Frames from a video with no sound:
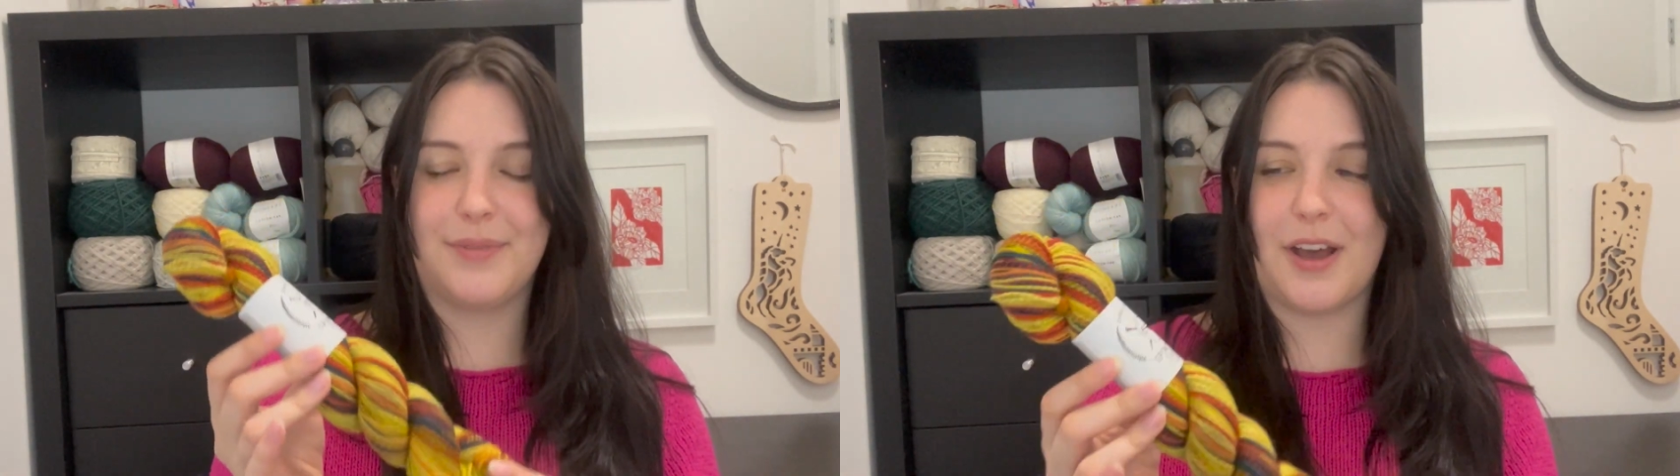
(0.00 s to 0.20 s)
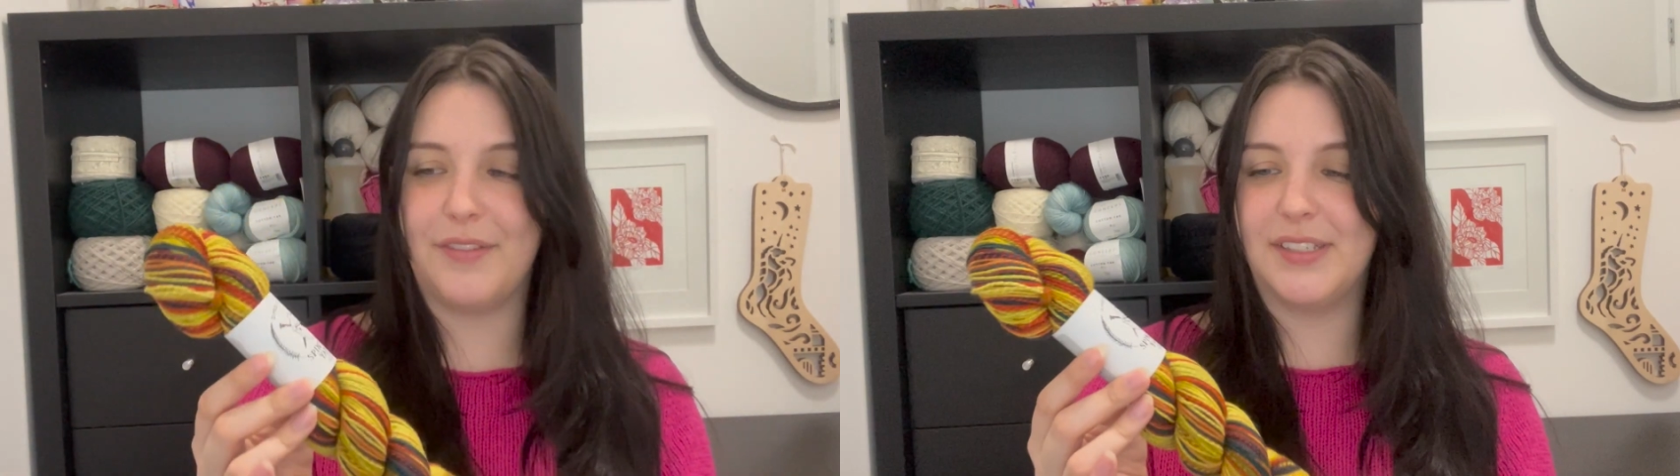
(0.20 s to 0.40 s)

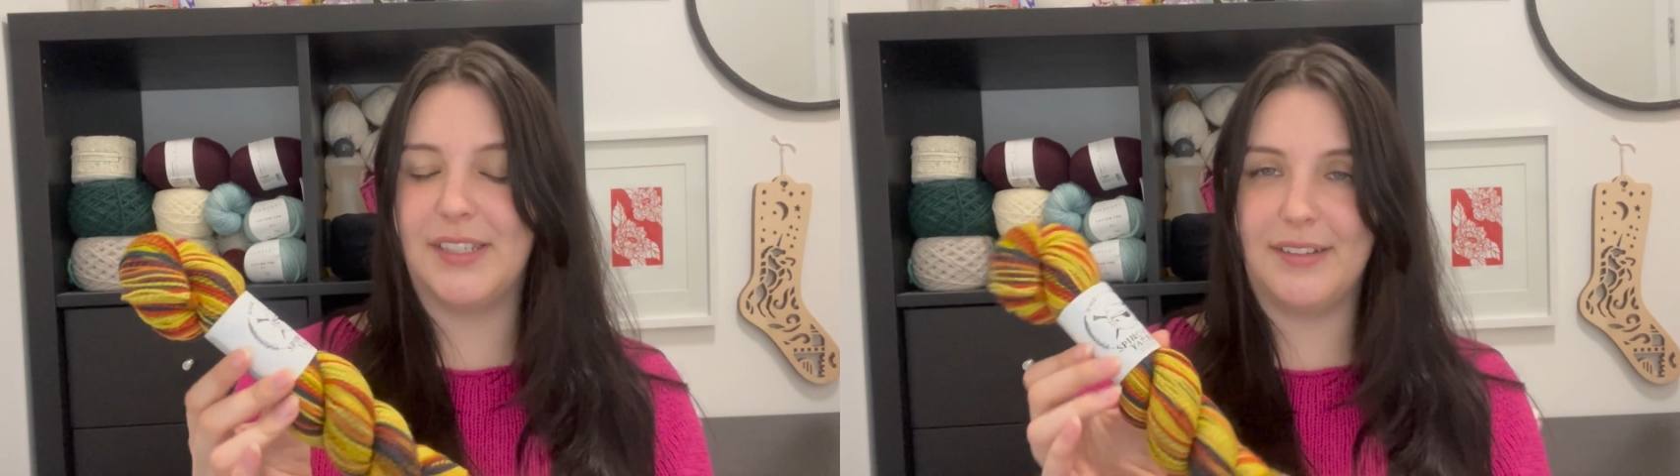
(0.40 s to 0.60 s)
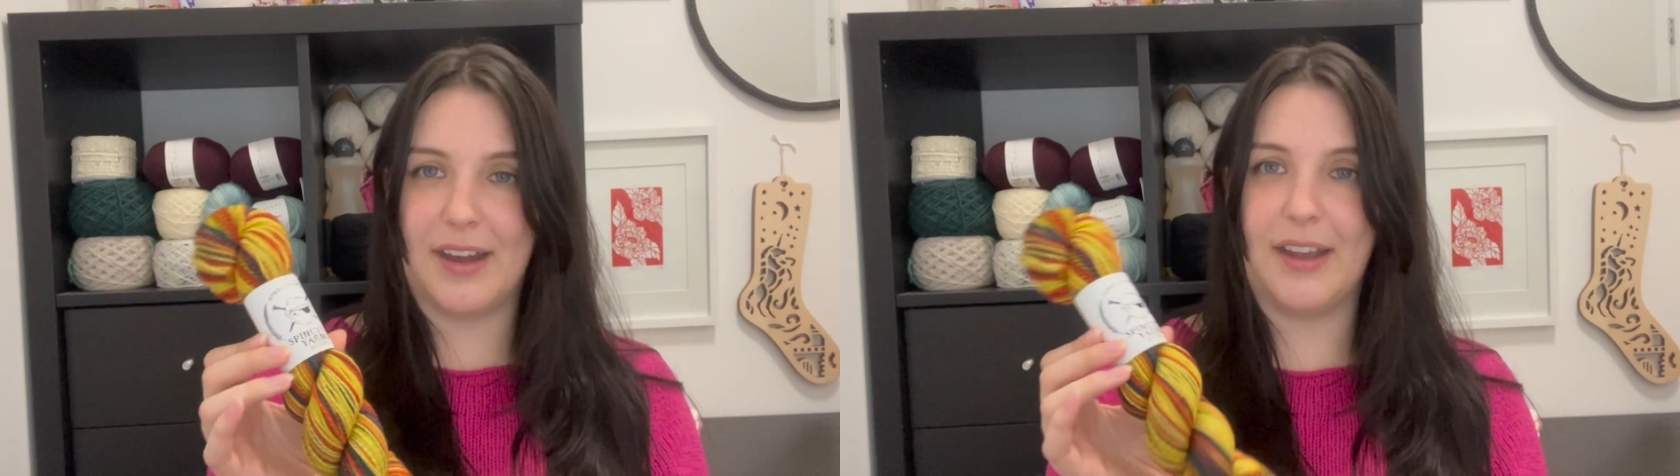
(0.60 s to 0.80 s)

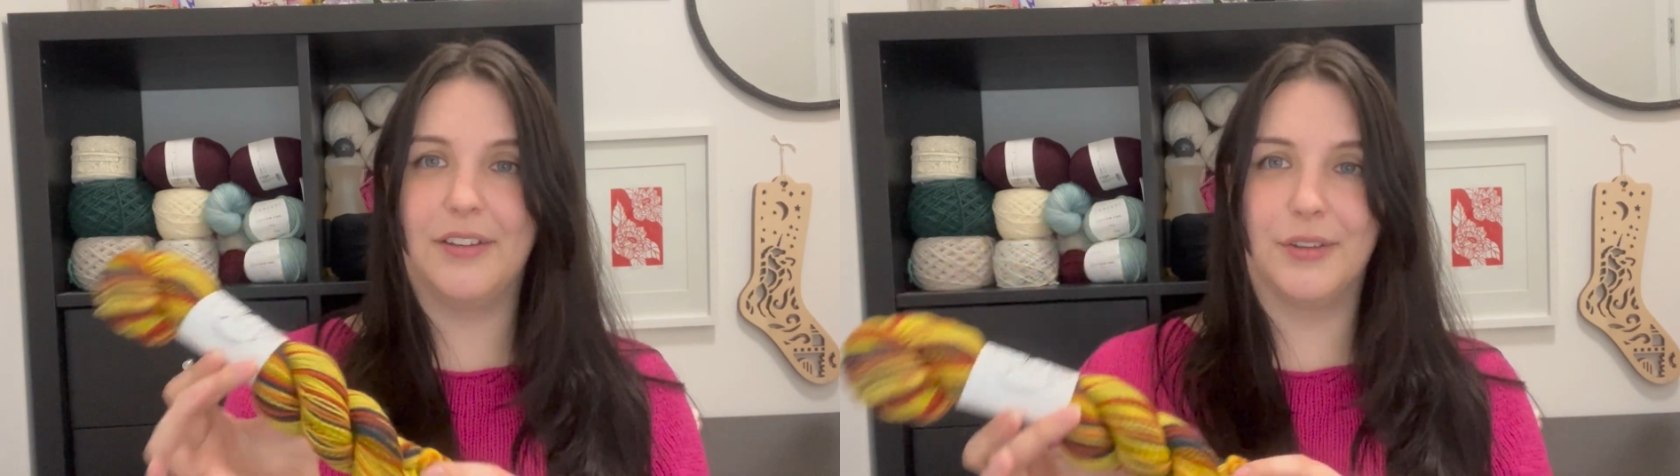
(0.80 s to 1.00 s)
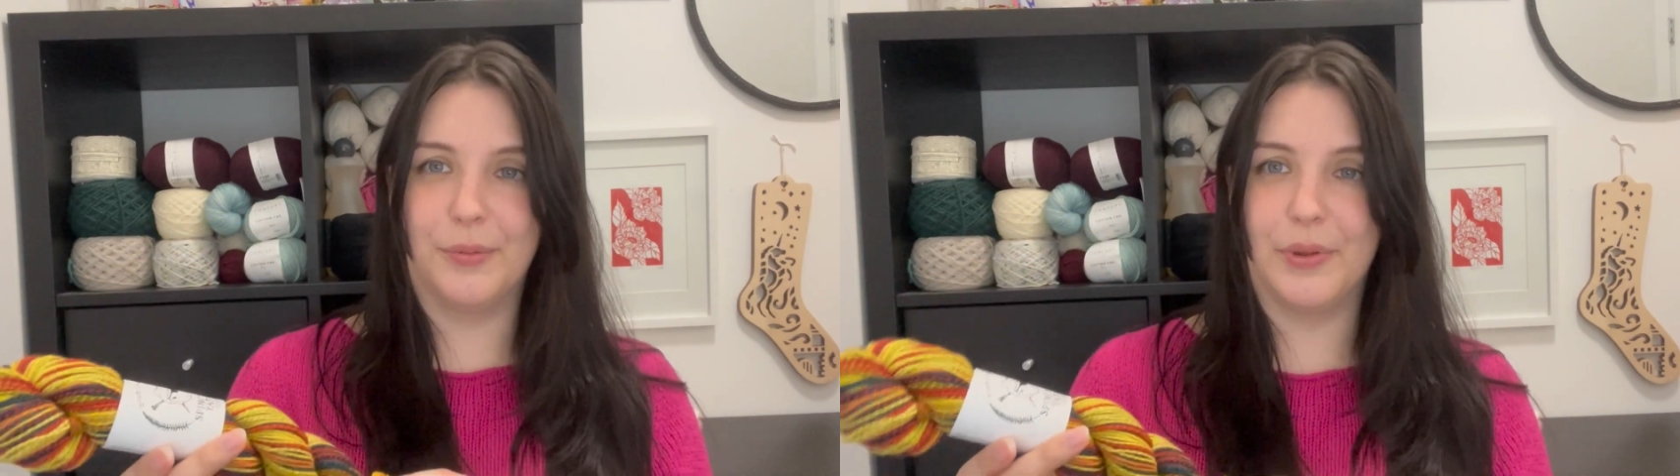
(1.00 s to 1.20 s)
obviously dyed
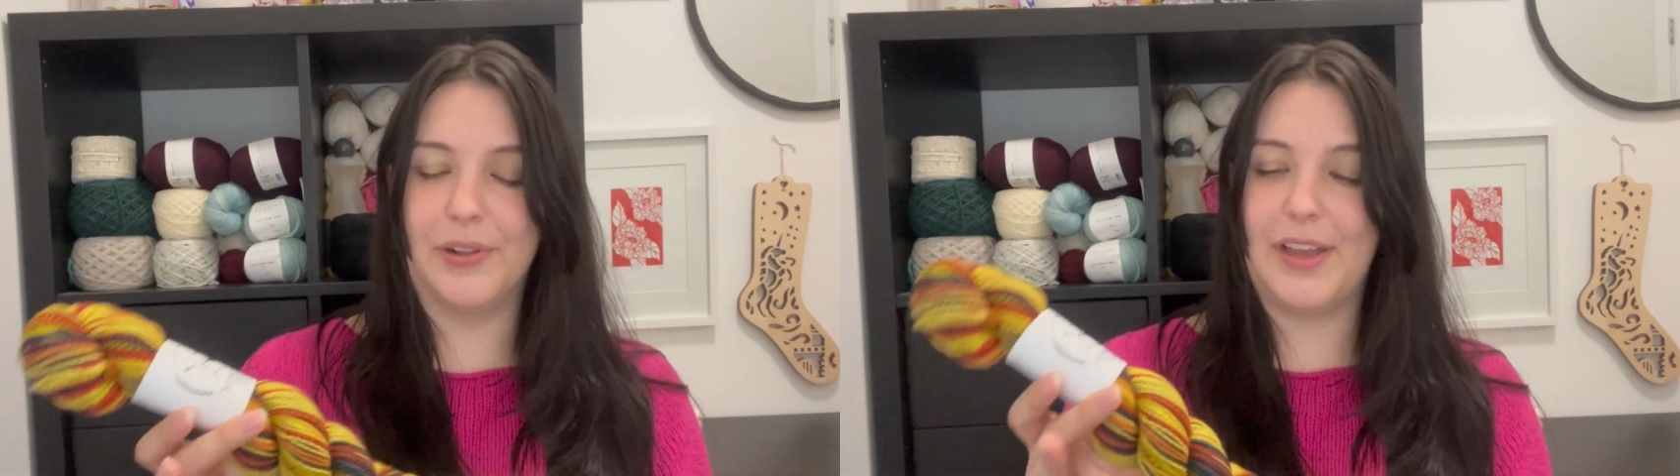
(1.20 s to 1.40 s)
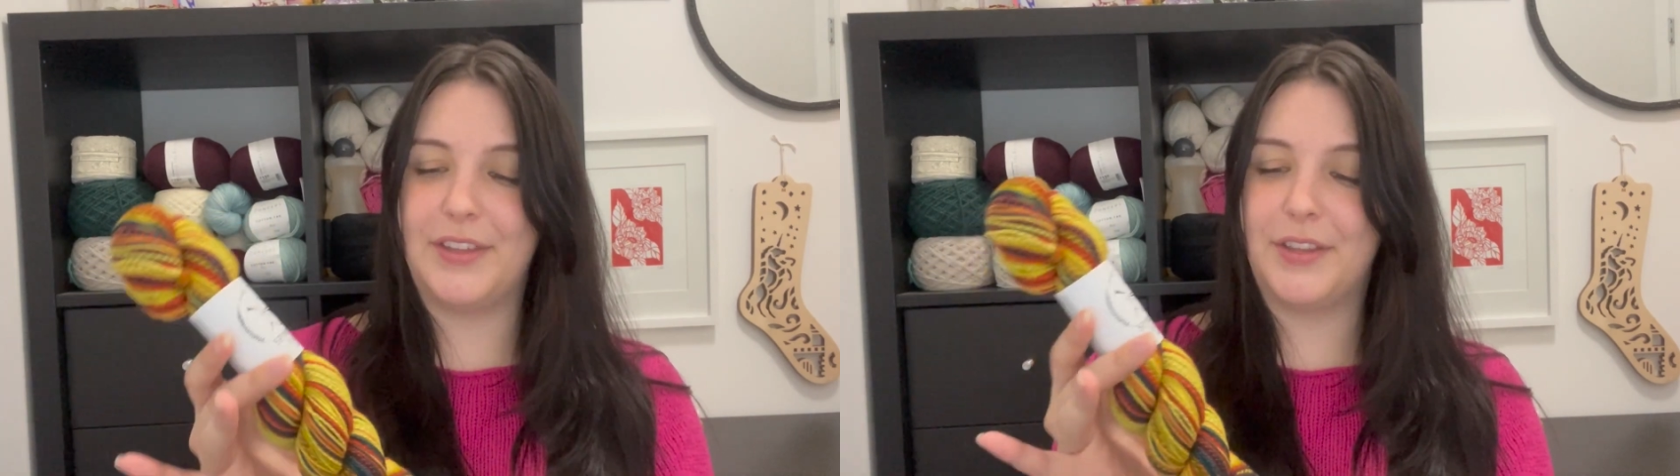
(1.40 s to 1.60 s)
in the
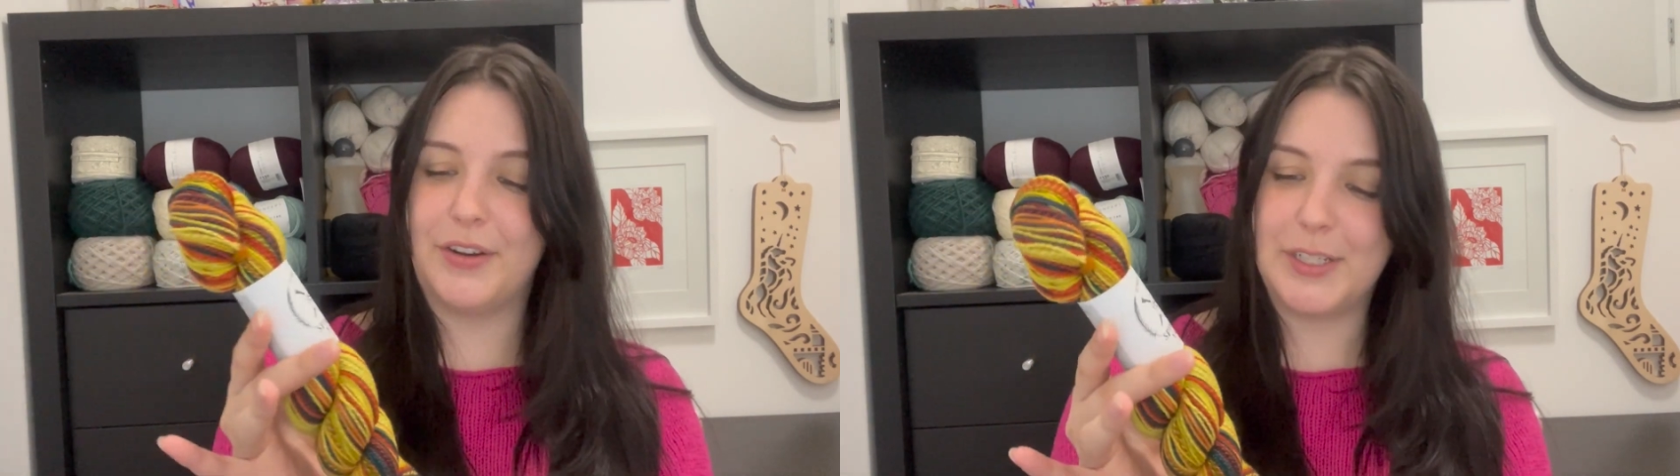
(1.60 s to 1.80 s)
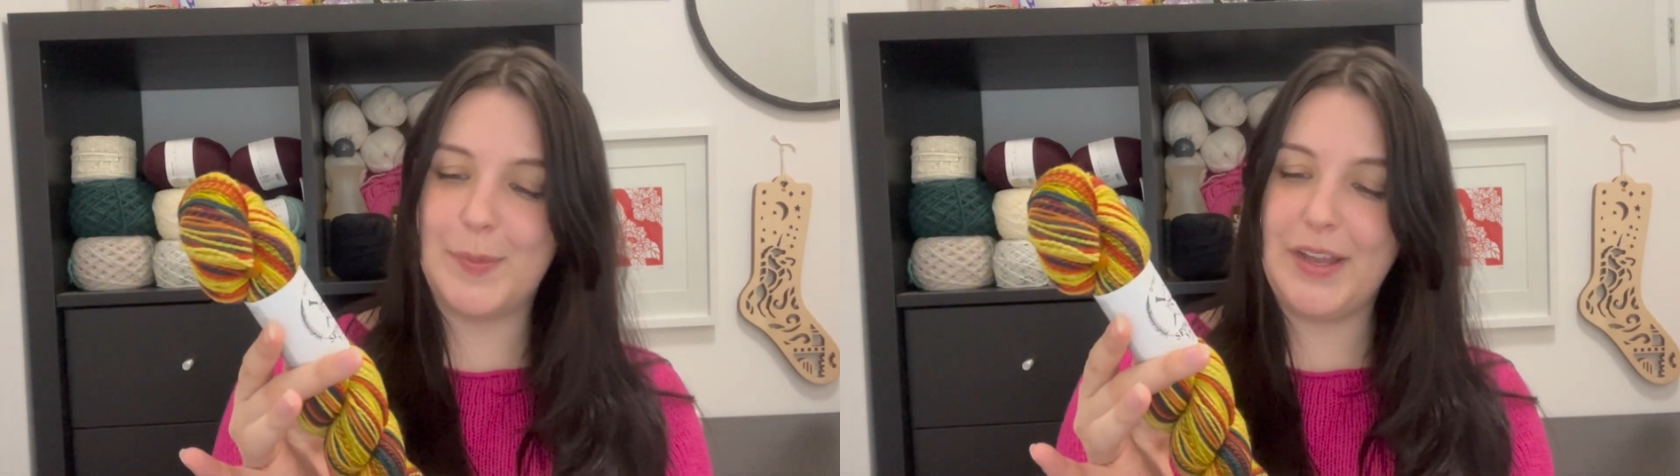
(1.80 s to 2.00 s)
wool, and then
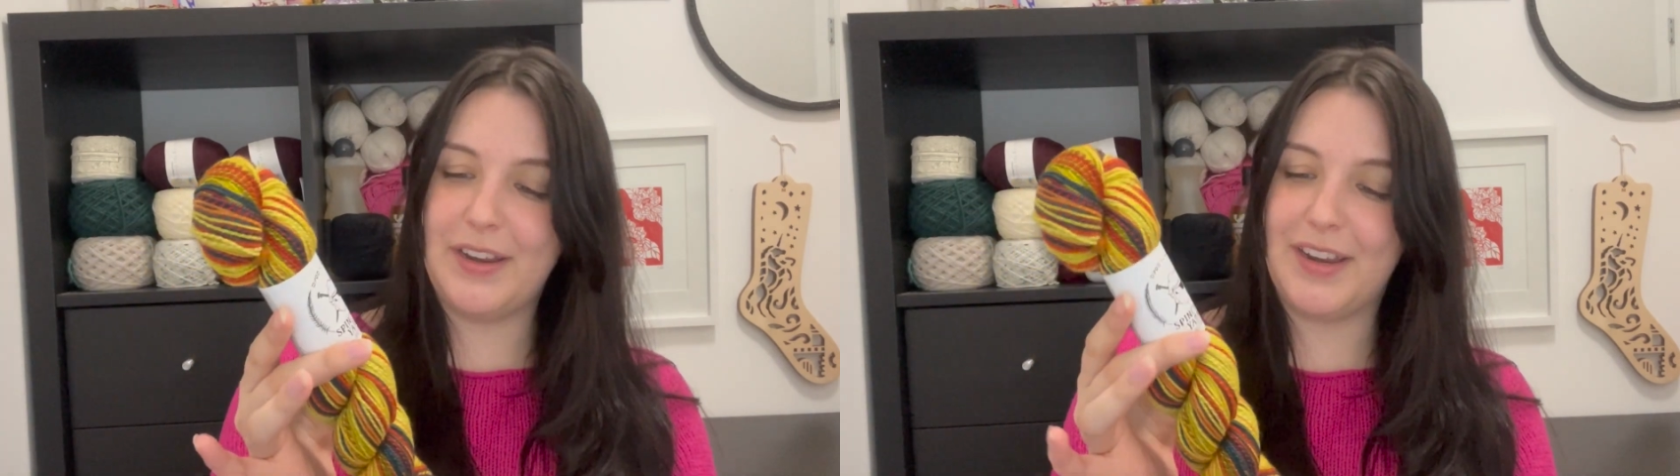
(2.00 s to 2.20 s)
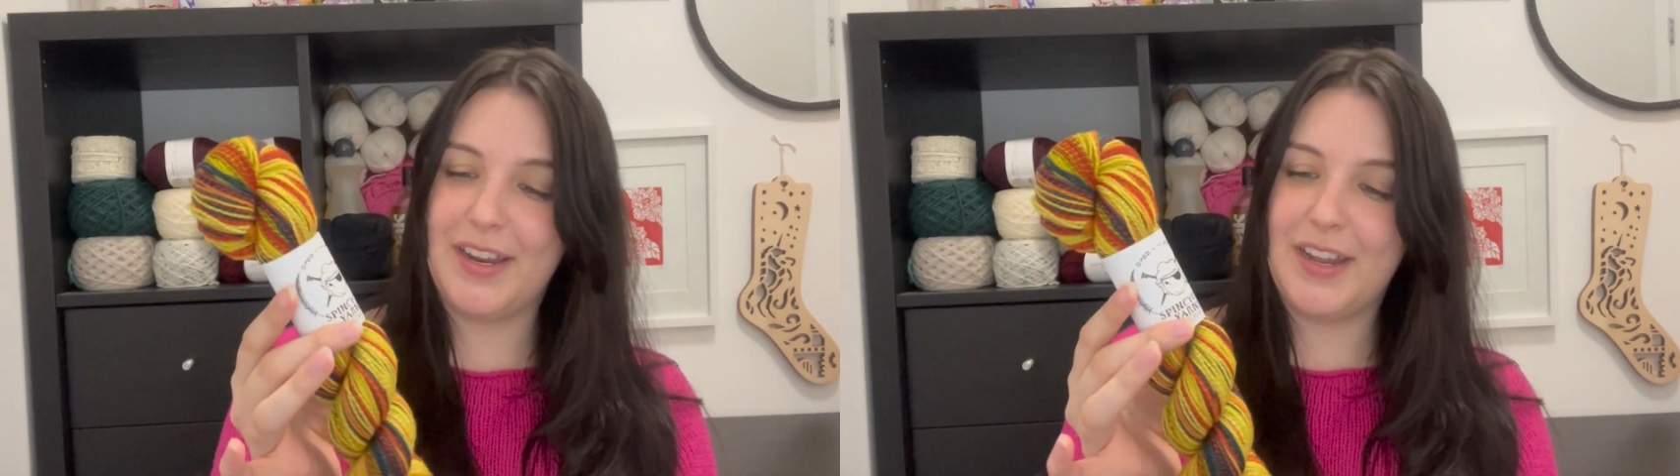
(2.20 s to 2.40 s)
they're
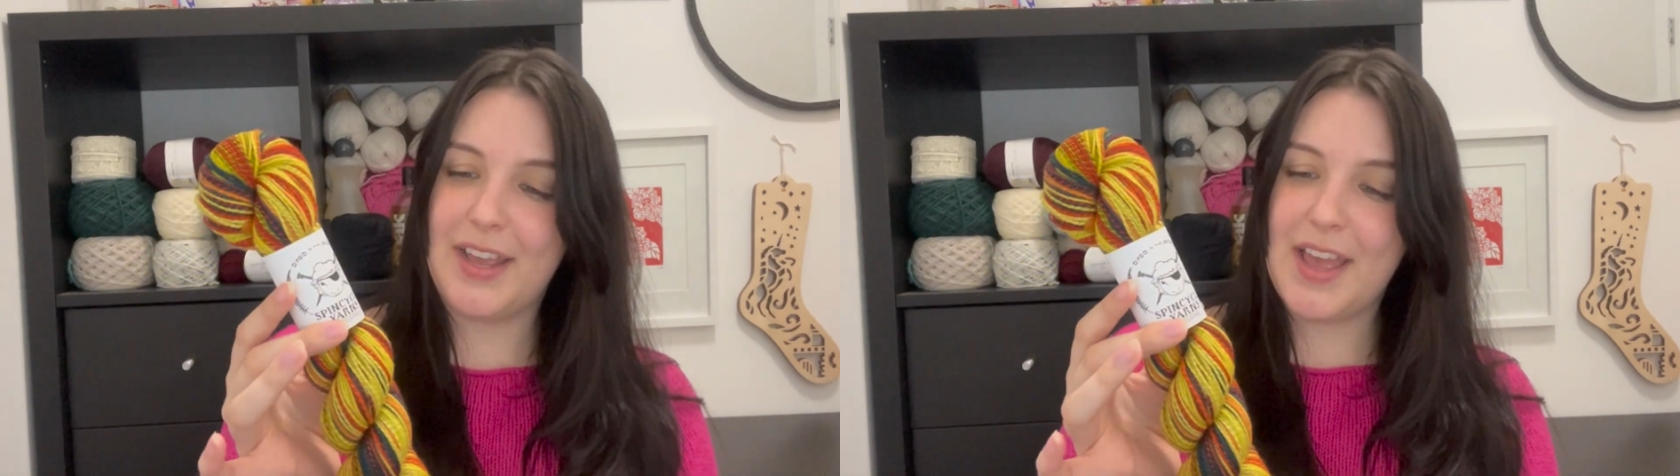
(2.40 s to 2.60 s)
spun.